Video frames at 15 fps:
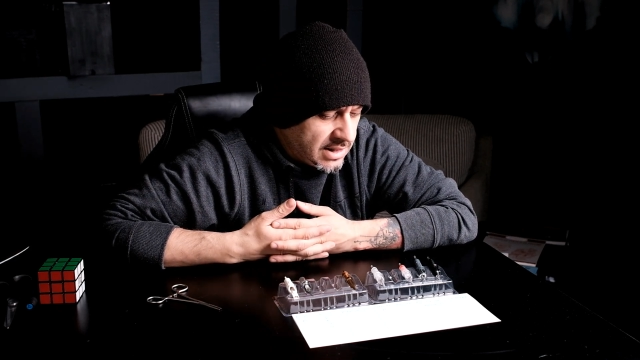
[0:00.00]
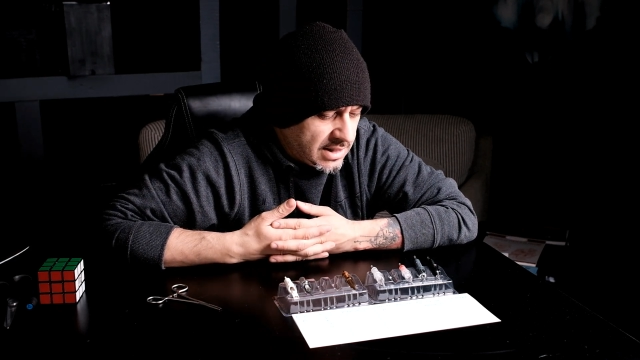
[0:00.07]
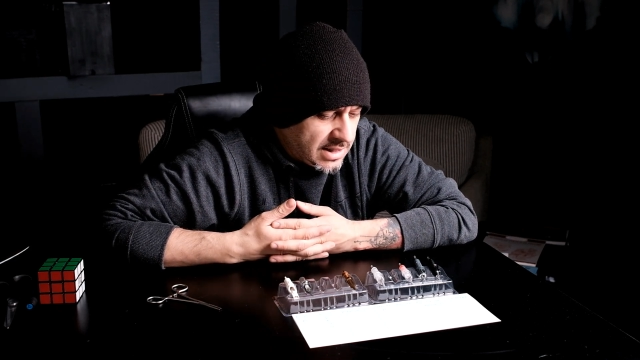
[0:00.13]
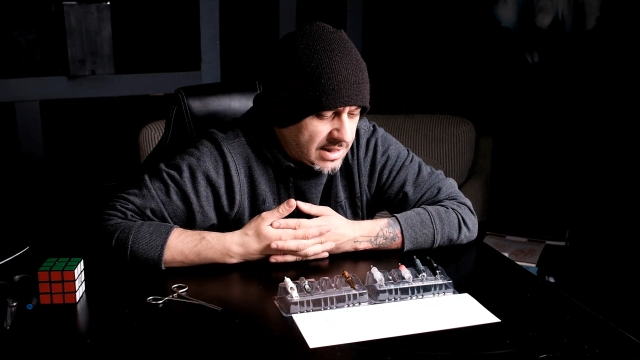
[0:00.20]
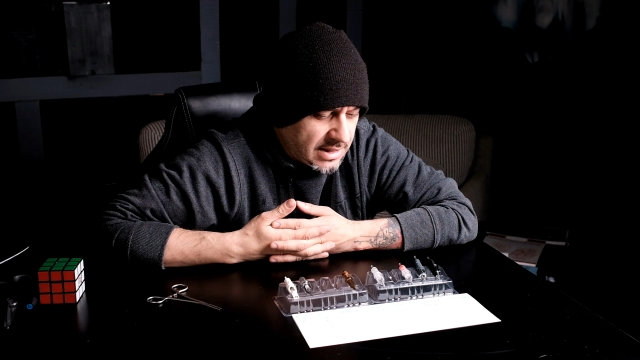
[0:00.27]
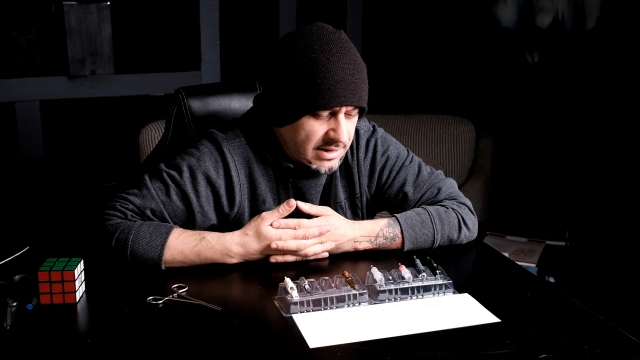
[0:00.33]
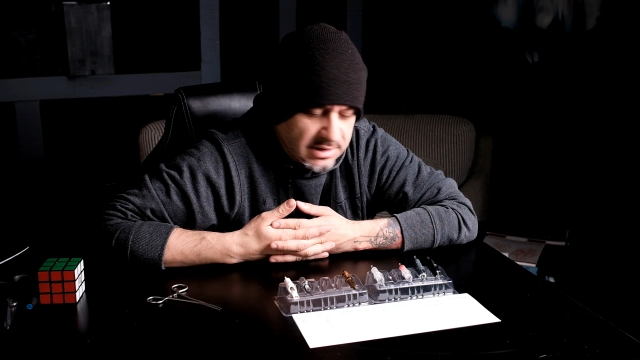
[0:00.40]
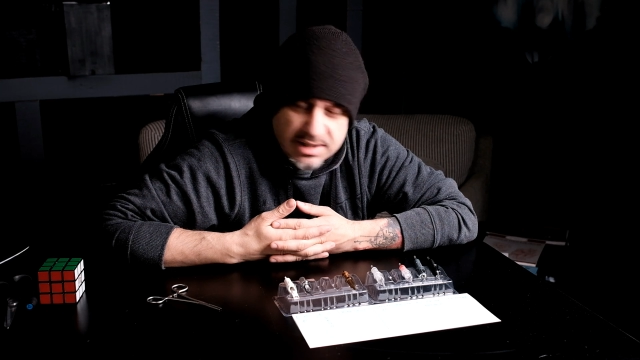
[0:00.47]

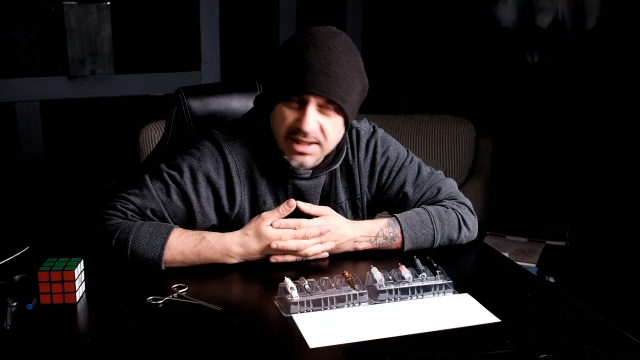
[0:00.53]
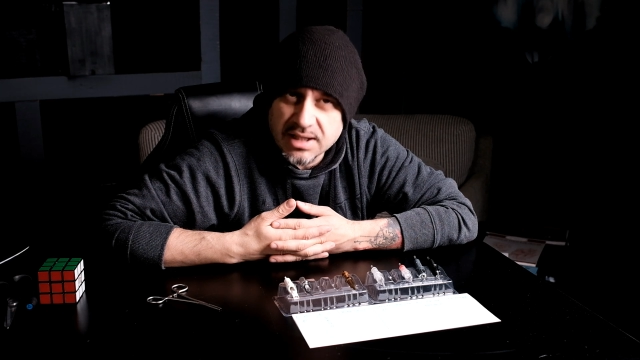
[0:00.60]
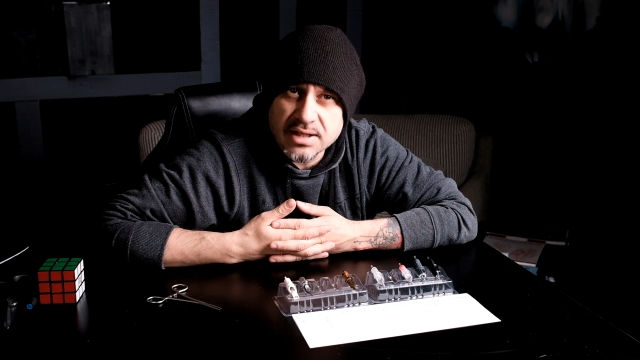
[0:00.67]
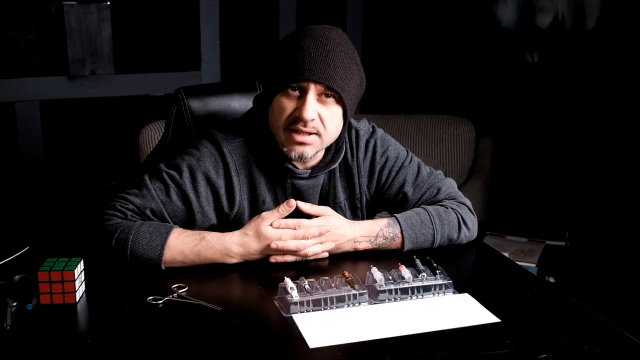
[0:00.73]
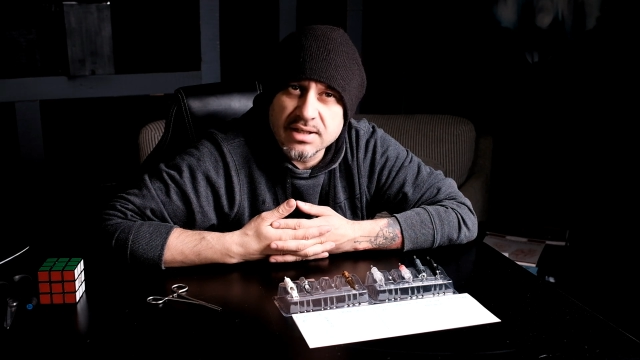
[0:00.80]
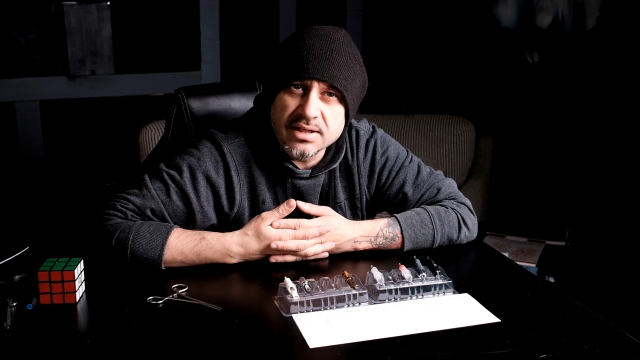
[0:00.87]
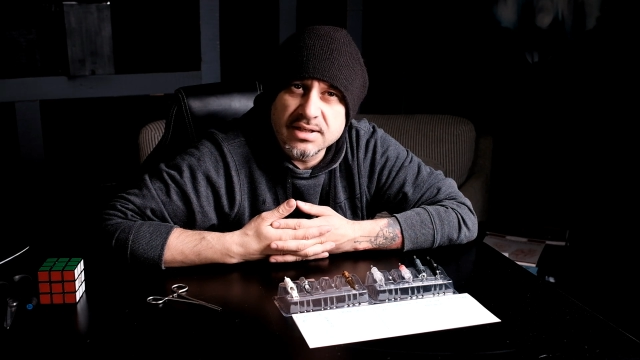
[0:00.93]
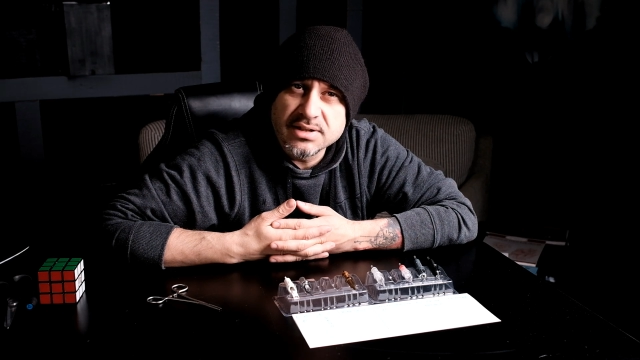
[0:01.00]
I think
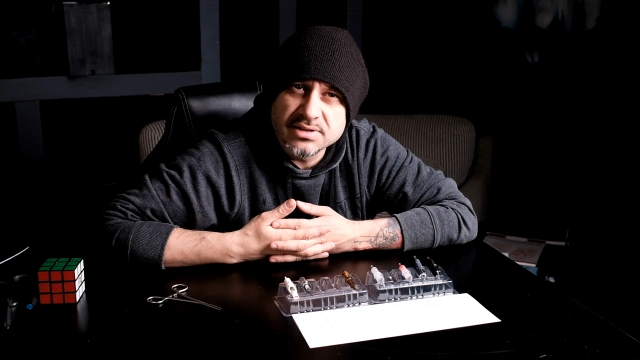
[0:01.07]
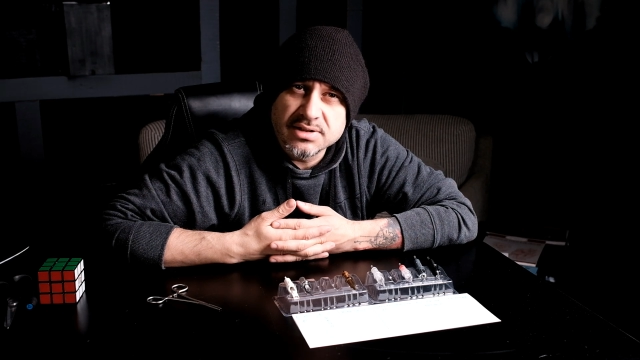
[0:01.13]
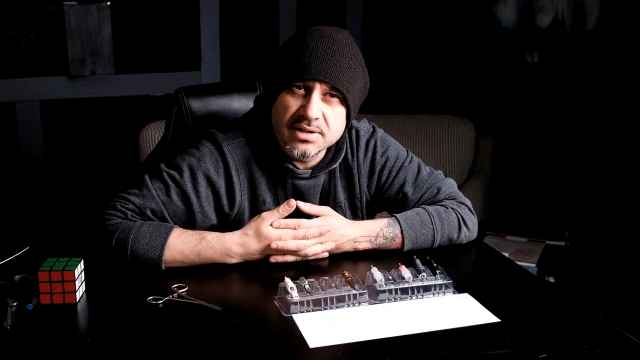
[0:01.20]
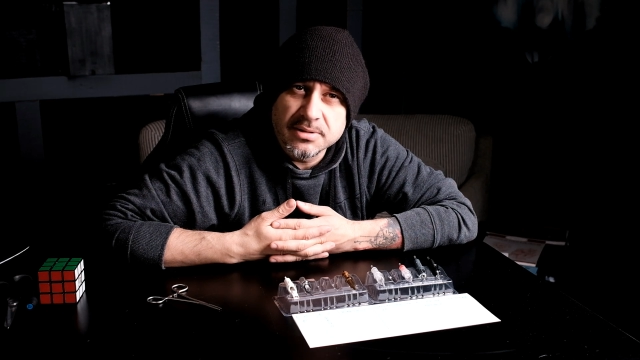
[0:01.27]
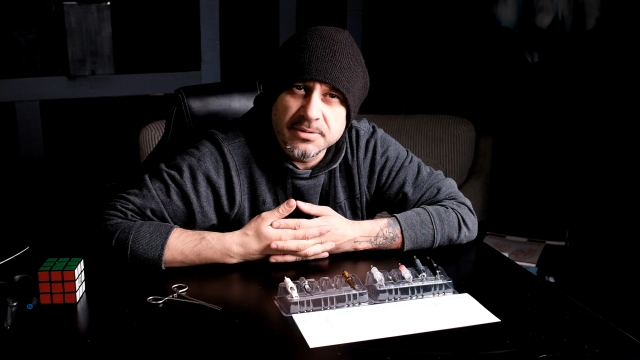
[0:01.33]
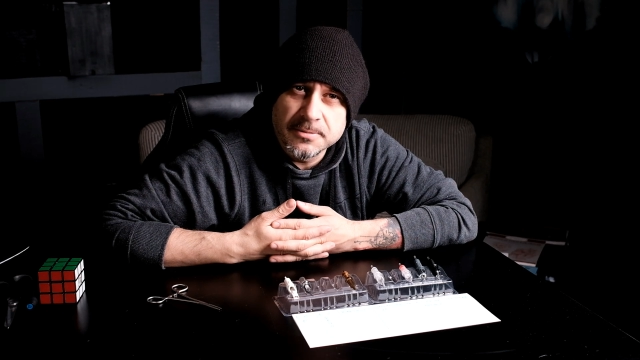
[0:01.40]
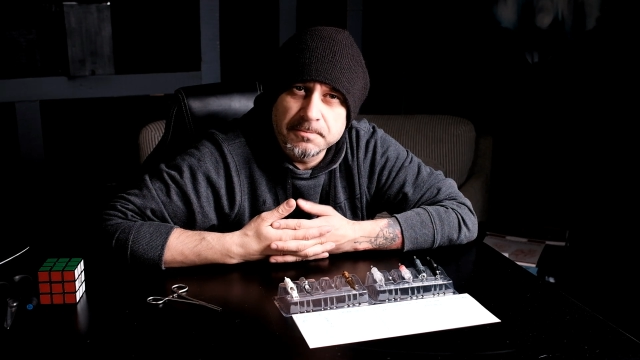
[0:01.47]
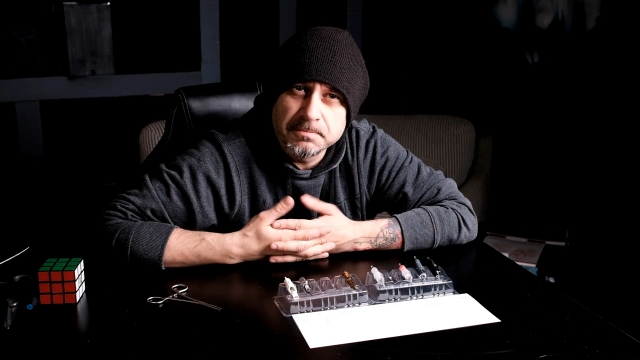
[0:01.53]
is
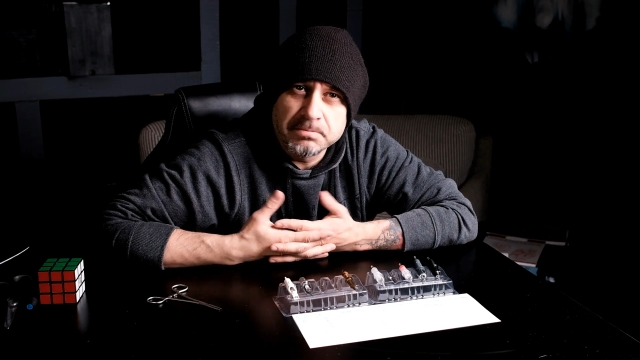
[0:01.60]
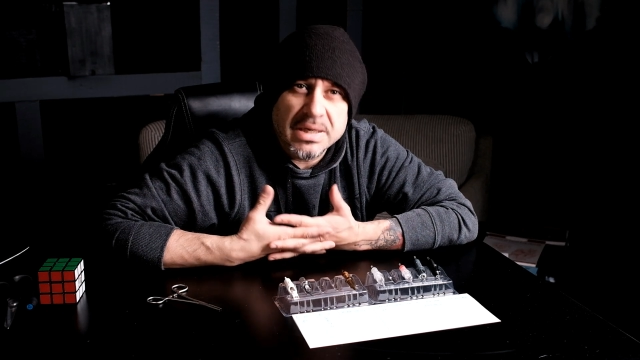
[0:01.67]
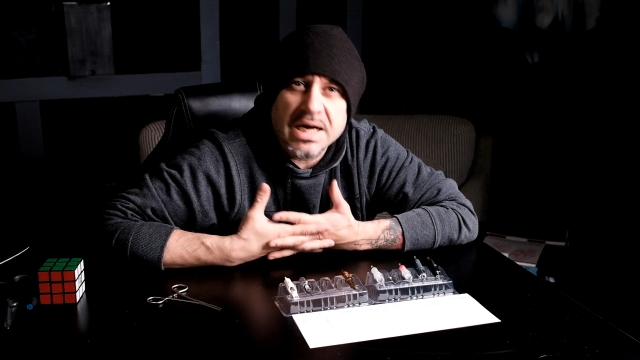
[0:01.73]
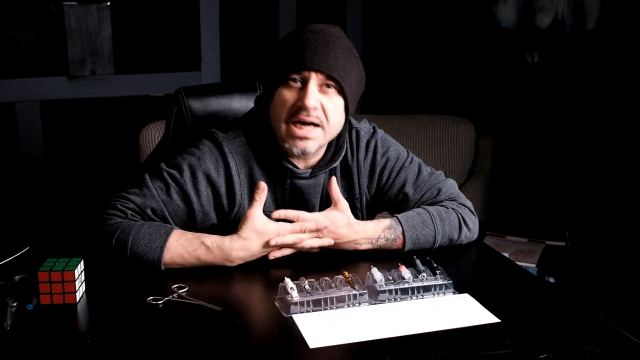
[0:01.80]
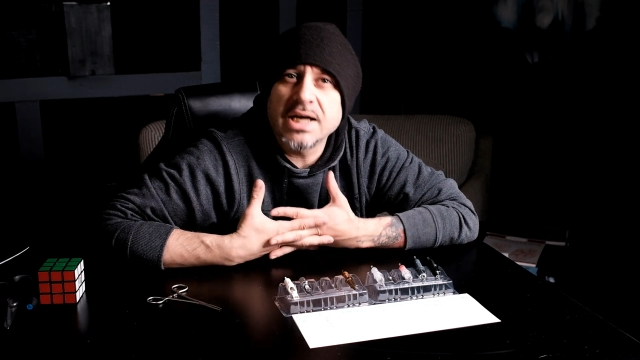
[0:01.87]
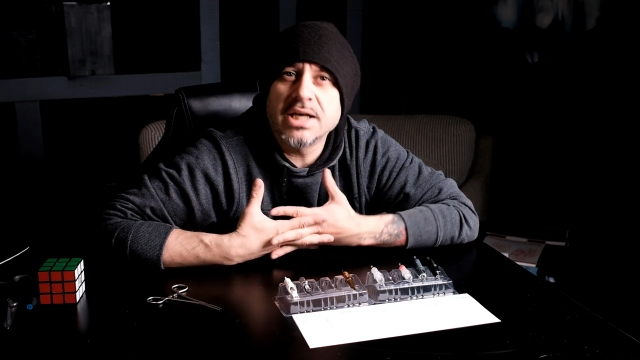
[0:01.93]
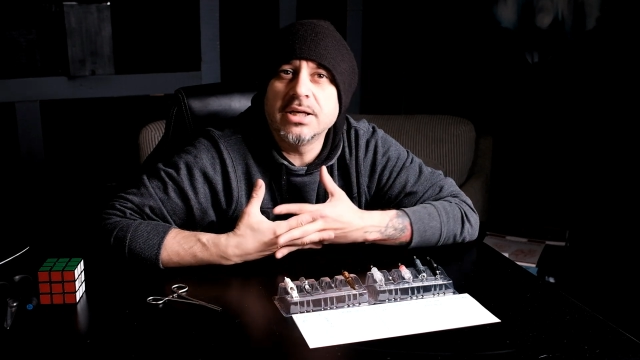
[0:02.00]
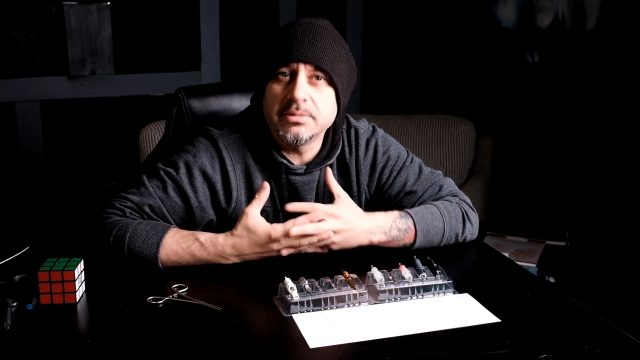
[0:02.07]

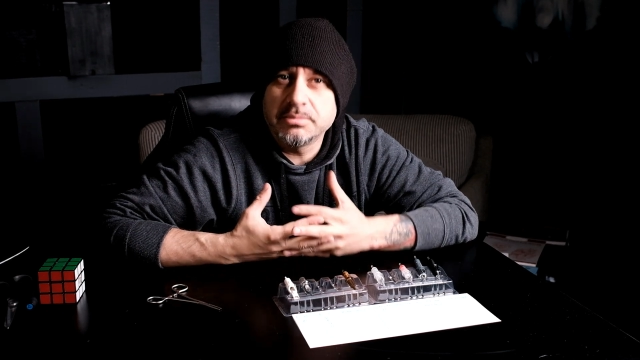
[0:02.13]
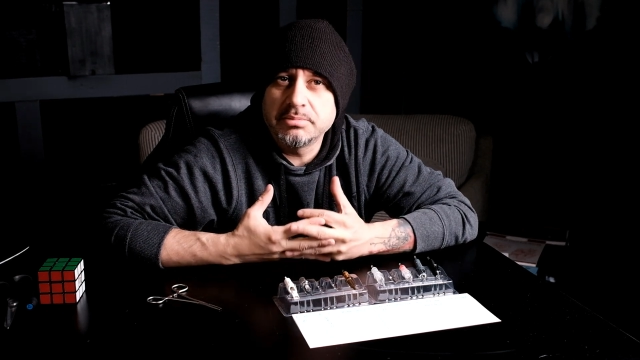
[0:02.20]
my